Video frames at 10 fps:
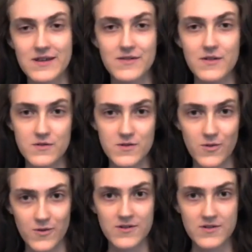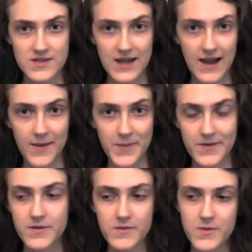those horrors to happen.
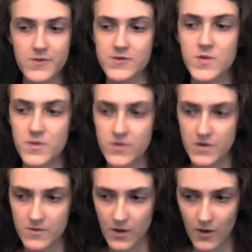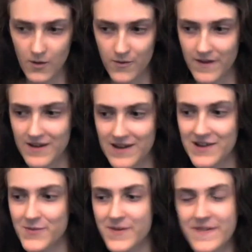And most people don't know that
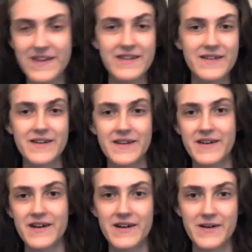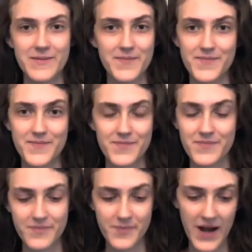when they
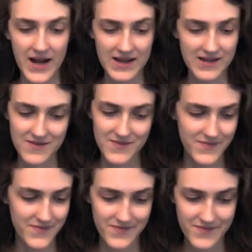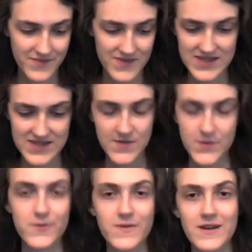buy
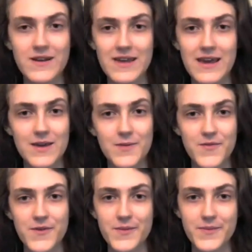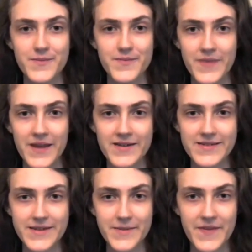seafood that it came from
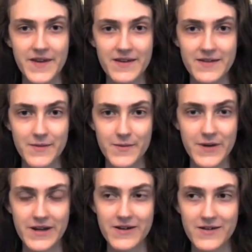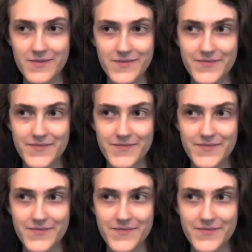something where